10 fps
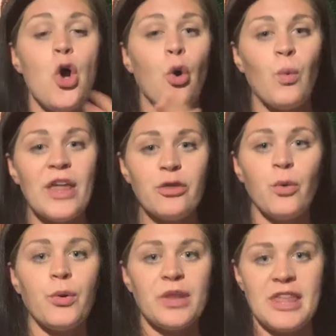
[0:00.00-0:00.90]
With
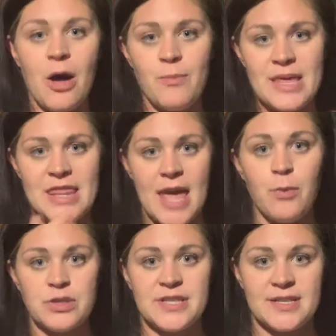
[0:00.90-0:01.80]
or without me, they
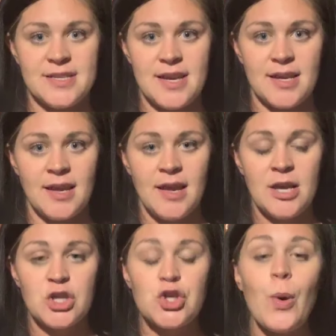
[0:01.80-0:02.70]
will succeed.
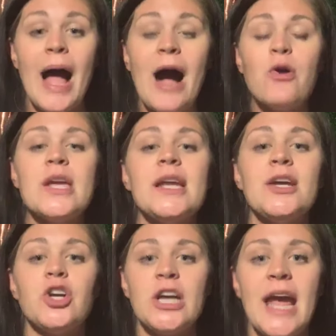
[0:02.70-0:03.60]
So how can I
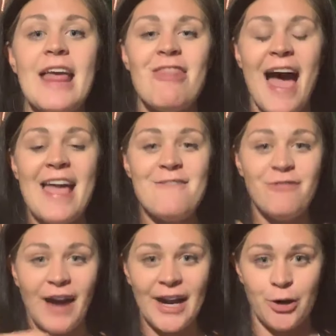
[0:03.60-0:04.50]
create that
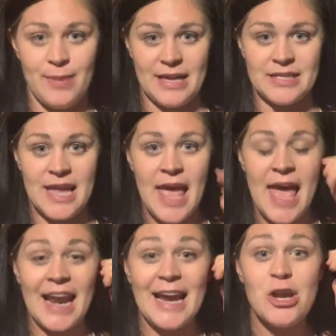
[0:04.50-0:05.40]
environment?
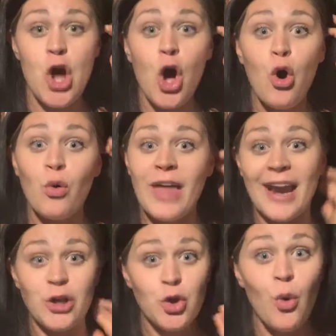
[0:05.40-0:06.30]
And I know
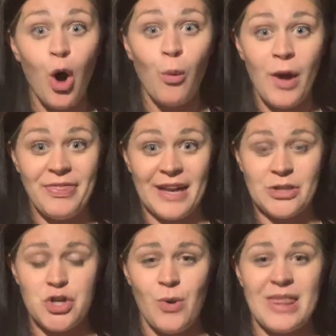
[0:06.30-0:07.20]
that you all want that
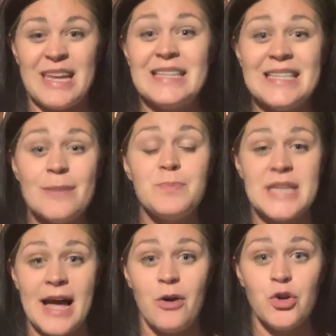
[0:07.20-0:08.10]
too. I think deep
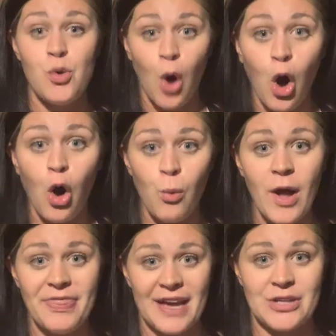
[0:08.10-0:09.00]
down, you all
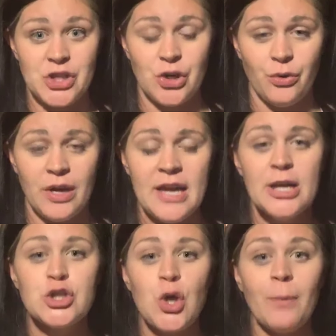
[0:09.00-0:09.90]
want that too.
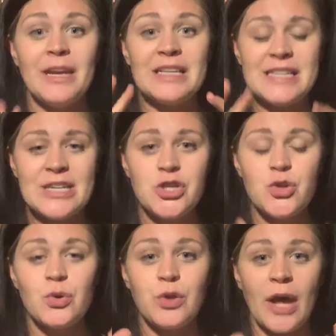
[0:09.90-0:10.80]
So I'm gonna teach
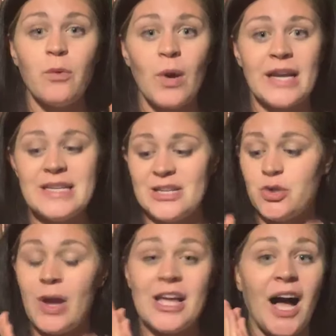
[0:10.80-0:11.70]
you like what I did.
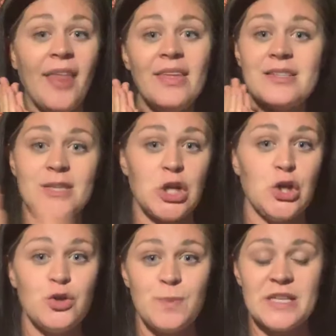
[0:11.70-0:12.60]
So I got this
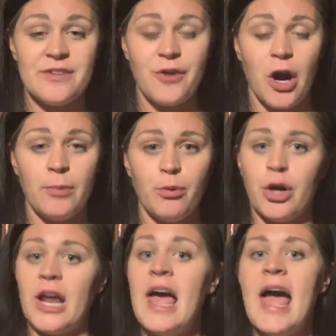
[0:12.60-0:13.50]
huge piece of
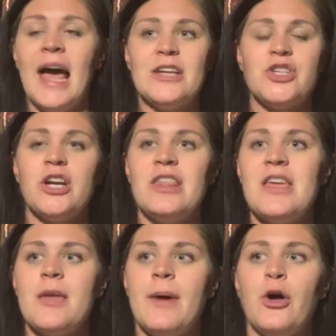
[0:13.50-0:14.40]
cardboard. And I started
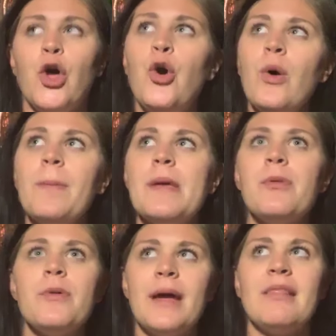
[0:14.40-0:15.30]
thinking about who are
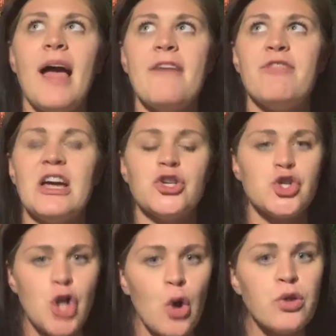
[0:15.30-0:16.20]
people in my life that
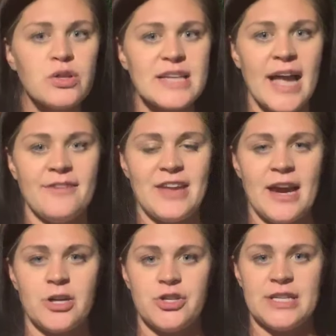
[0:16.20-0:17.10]
show those kind of
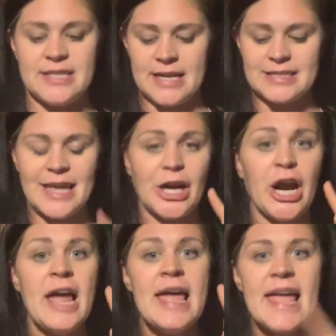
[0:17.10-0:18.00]
characteristics, that are
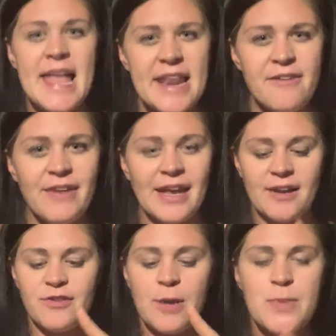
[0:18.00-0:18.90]

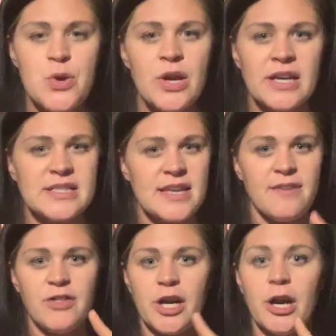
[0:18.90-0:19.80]
innovative,
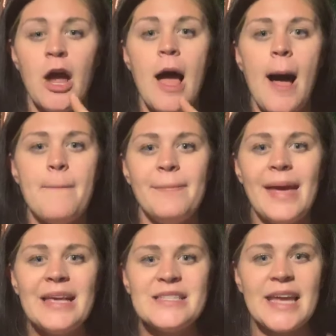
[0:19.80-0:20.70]
communicative, they're
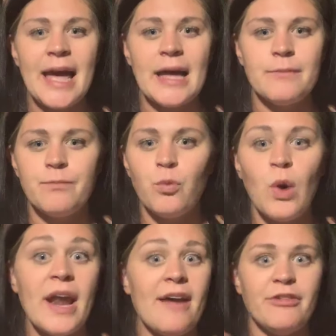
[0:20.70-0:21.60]
amazing at
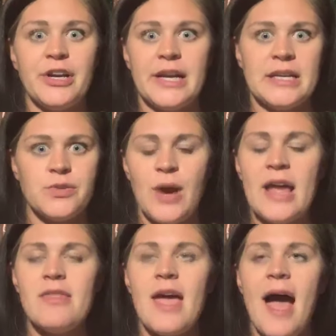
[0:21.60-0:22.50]
whatever it is,
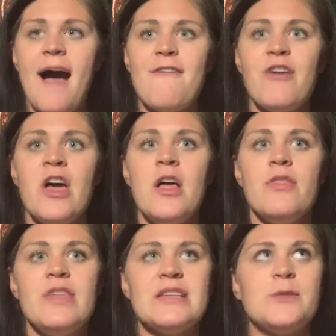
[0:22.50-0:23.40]
right? They have
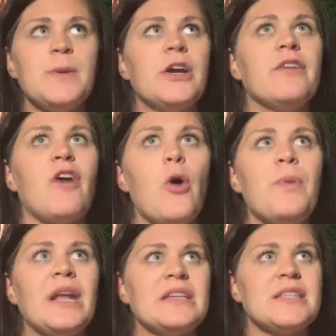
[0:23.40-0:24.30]
this spirit of
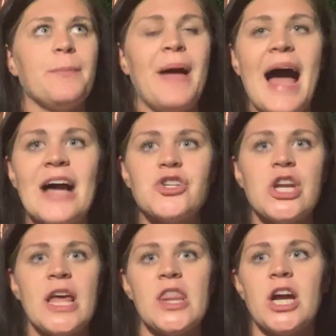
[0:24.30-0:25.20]
openness, they're
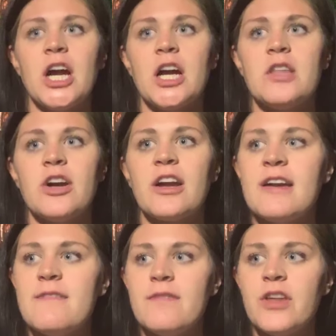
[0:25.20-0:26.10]
passionate,
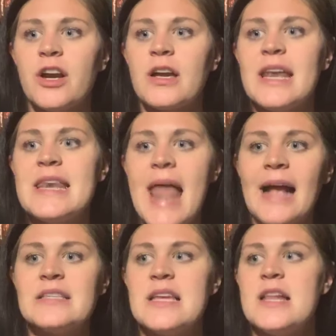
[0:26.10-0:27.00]
they're
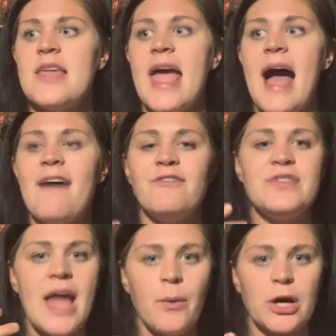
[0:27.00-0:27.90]
connected, they have
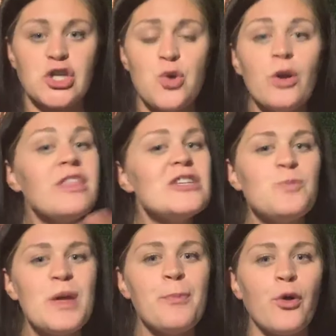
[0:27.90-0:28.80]
networks. Who are these
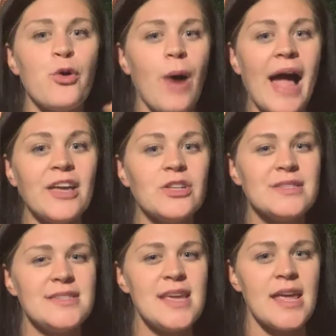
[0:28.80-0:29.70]
people who I could
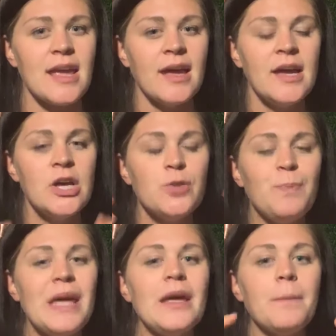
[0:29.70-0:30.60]
see
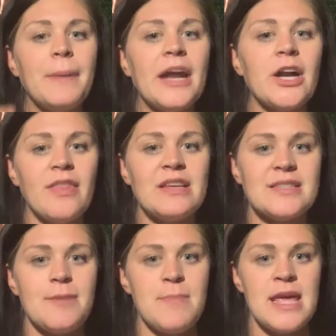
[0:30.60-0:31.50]
being better at this
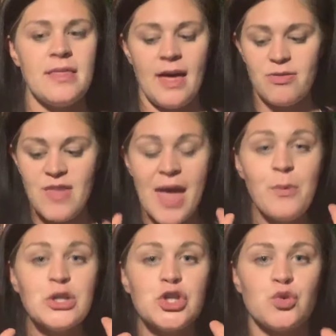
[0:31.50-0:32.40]
than me, that they
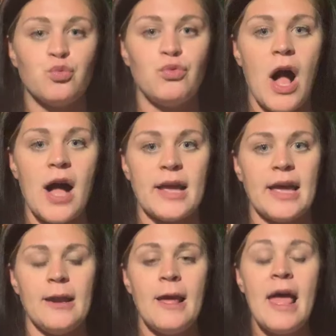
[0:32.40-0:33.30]
would just rock
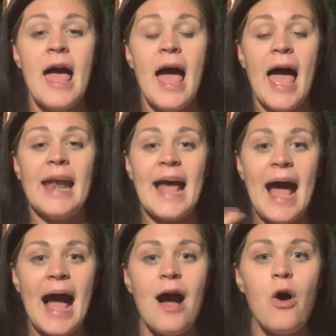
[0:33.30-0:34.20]
it. And
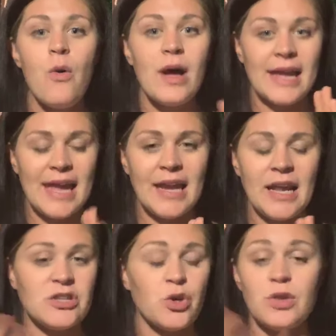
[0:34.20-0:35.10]
how can,
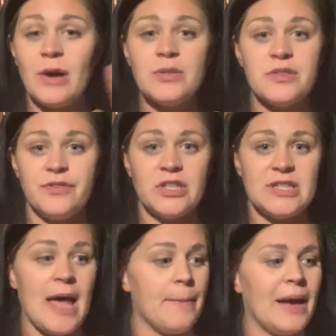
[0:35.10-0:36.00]
and so that was the first
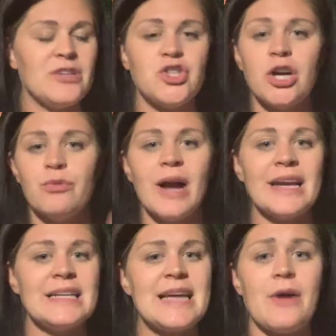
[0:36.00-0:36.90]
step. I started
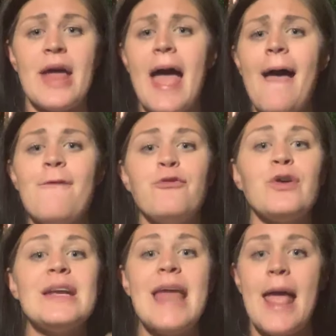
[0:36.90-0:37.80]
writing down
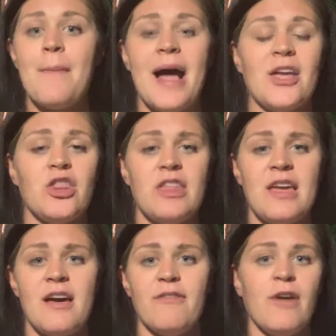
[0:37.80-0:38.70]
every name I could think
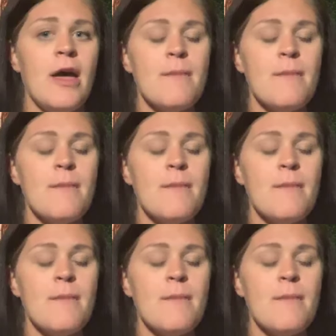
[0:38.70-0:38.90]
of.